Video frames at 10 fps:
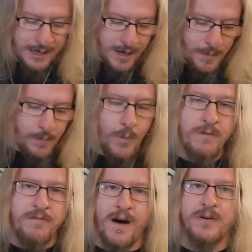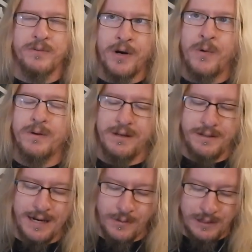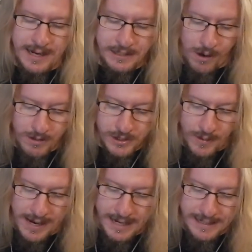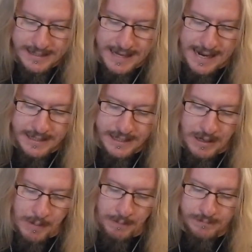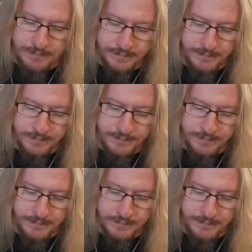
Um, one final note that I would like to also add is that um,